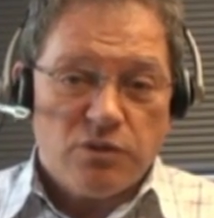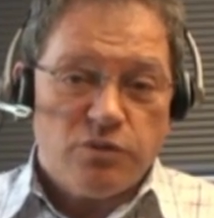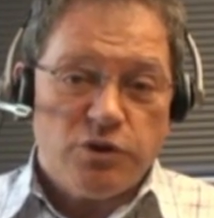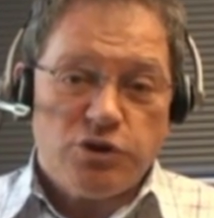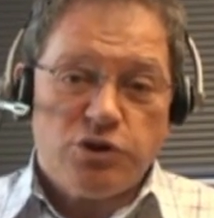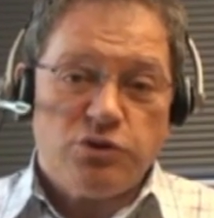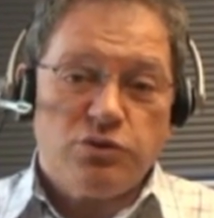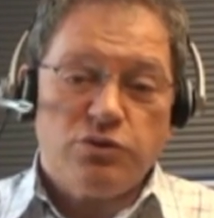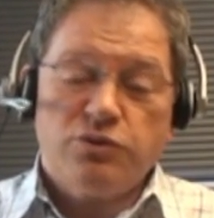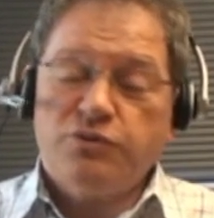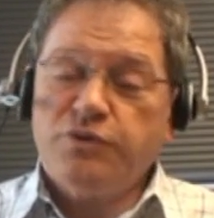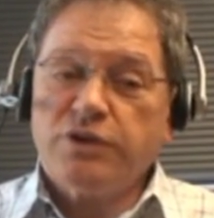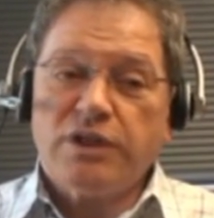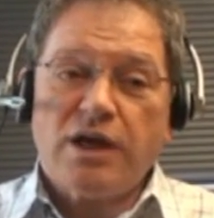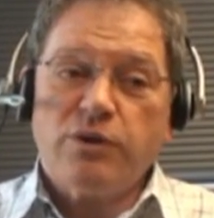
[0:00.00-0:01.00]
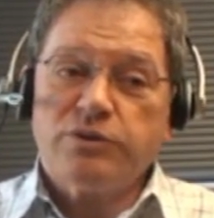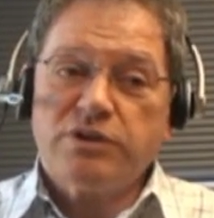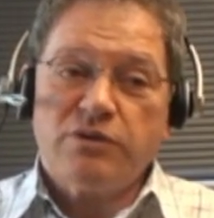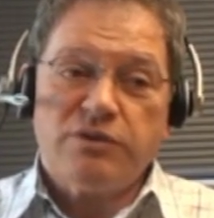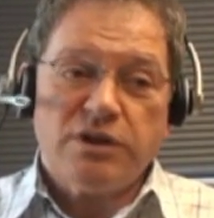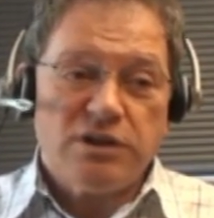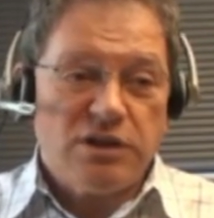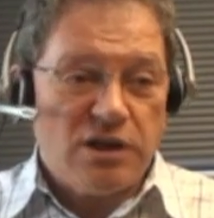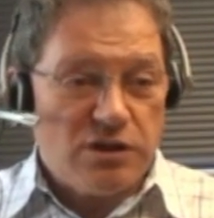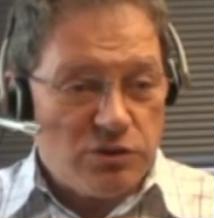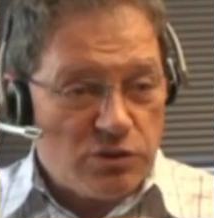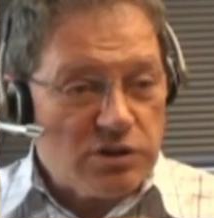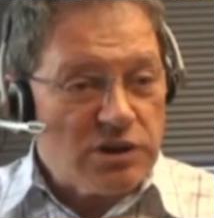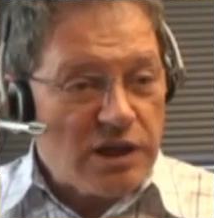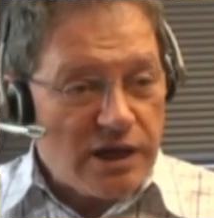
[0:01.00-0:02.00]
which you fill out every day
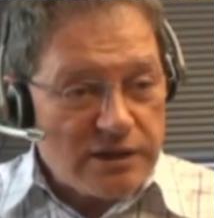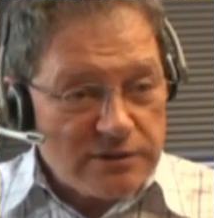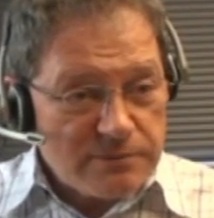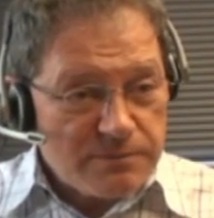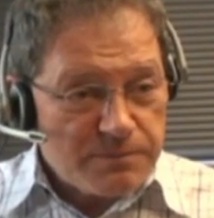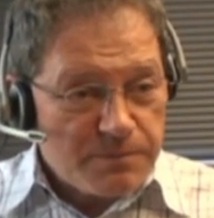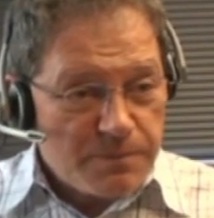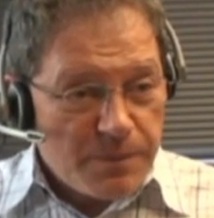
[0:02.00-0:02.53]
online,